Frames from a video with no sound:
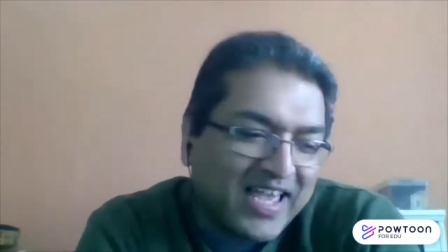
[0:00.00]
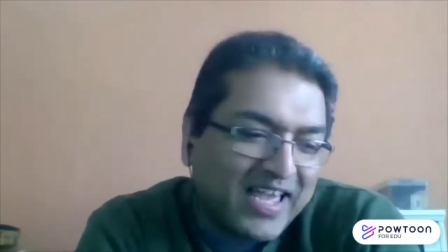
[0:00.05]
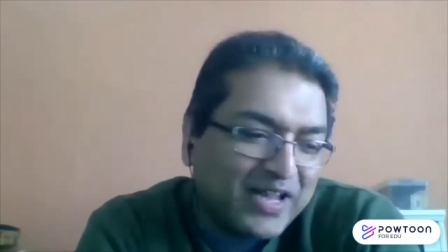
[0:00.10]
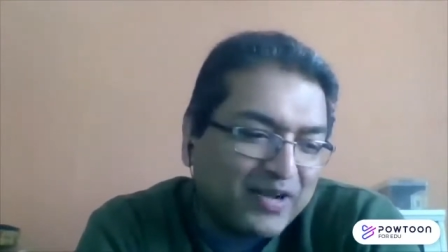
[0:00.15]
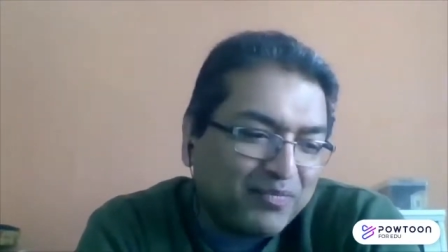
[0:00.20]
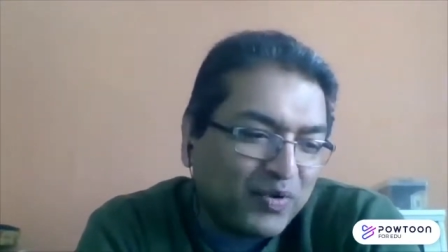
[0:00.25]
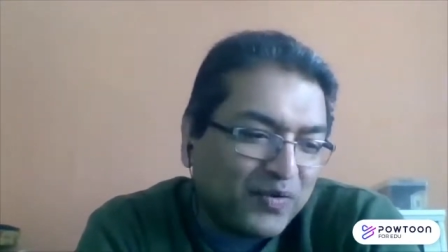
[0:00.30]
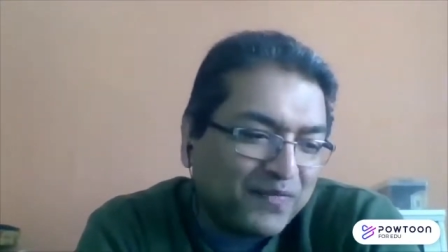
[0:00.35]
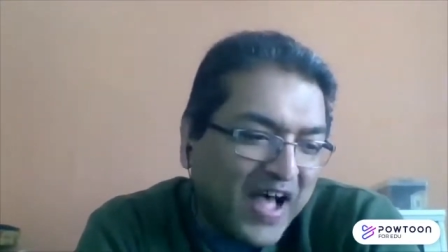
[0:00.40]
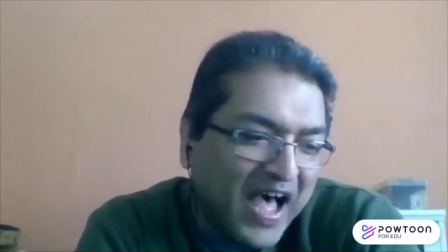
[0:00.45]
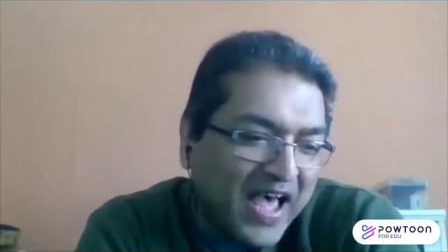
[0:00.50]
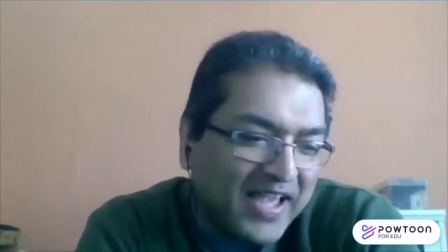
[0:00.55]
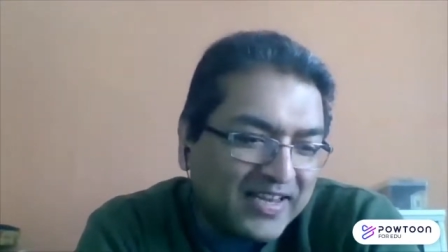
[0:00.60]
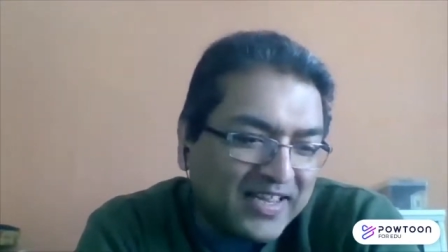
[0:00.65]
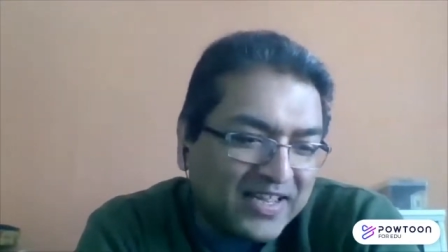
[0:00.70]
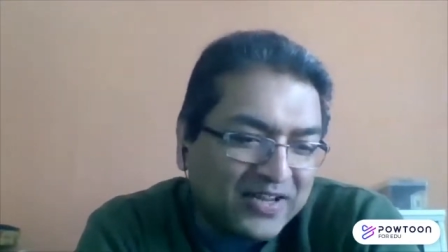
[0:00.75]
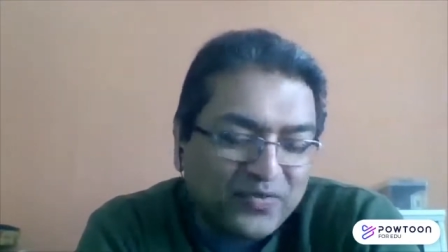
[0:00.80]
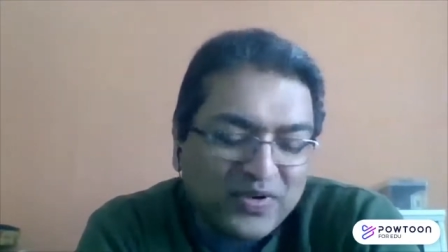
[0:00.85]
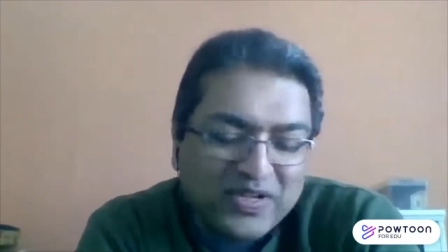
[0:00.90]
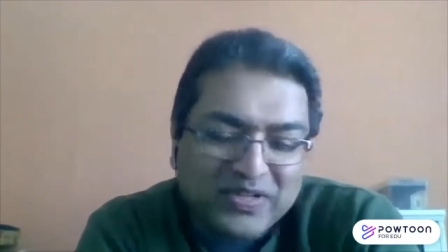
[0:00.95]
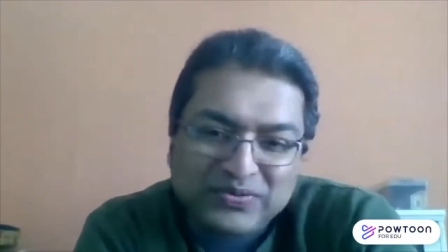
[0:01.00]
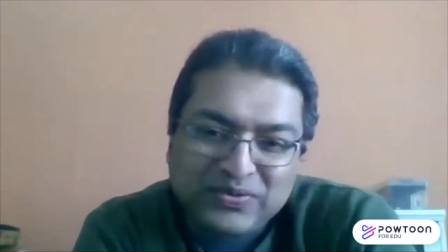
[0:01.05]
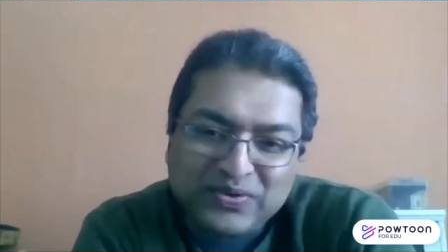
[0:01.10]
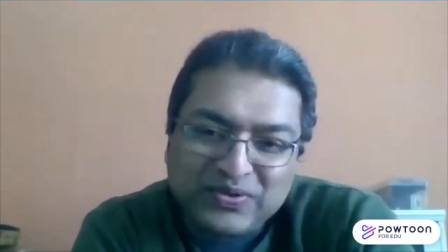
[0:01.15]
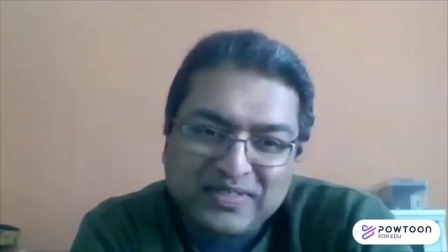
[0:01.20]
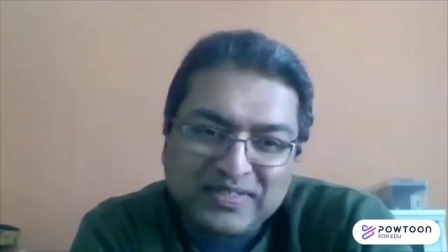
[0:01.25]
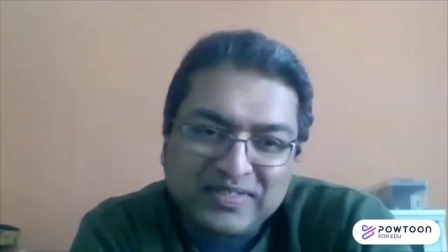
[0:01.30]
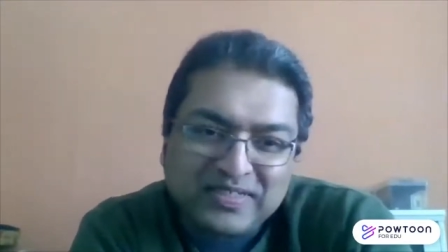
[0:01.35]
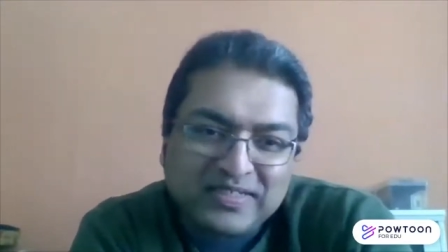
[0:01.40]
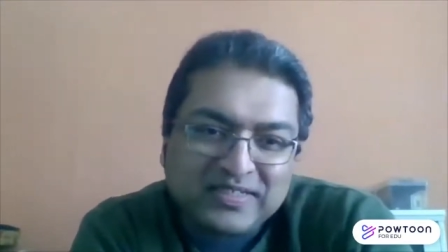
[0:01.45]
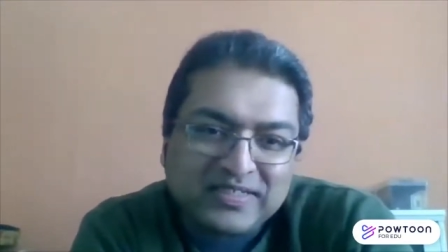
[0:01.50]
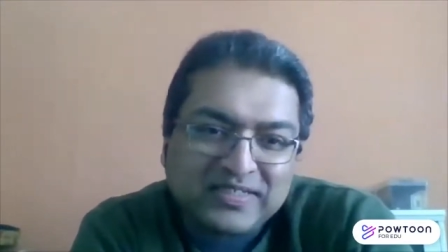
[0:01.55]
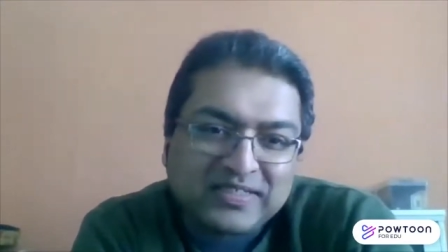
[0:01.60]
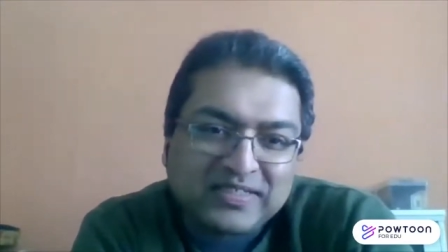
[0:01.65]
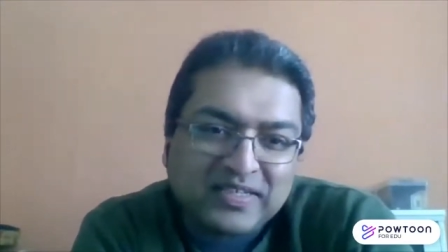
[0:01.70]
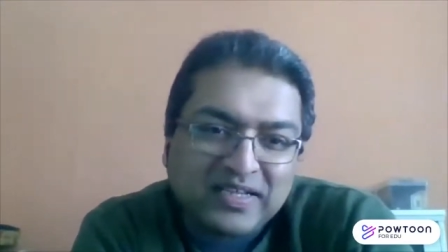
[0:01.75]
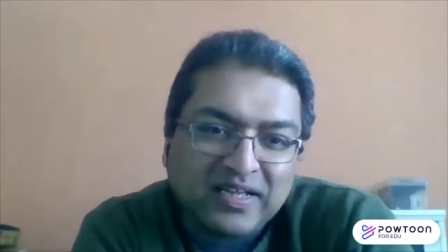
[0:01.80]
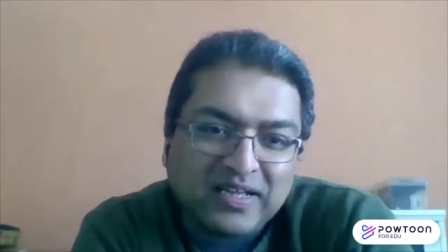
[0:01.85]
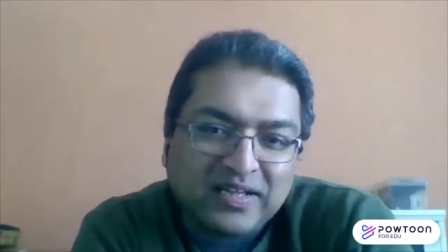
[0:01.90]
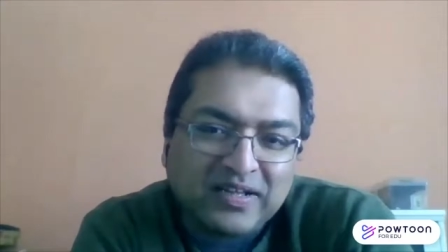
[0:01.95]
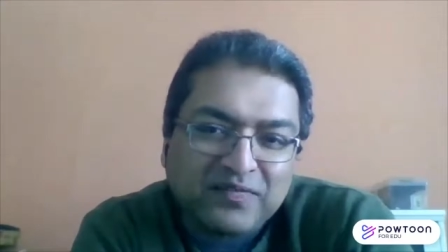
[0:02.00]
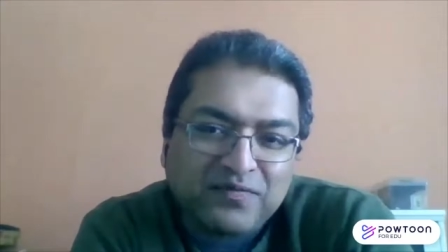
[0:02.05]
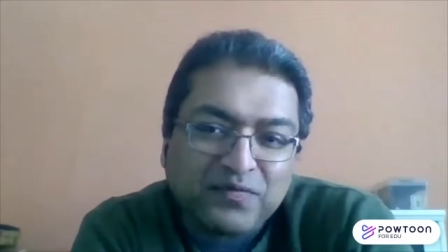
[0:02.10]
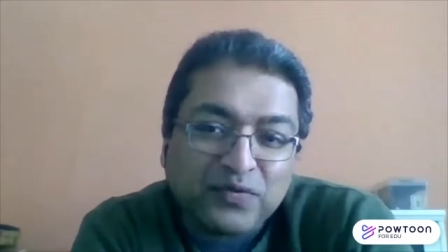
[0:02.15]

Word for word: and providing resources uh,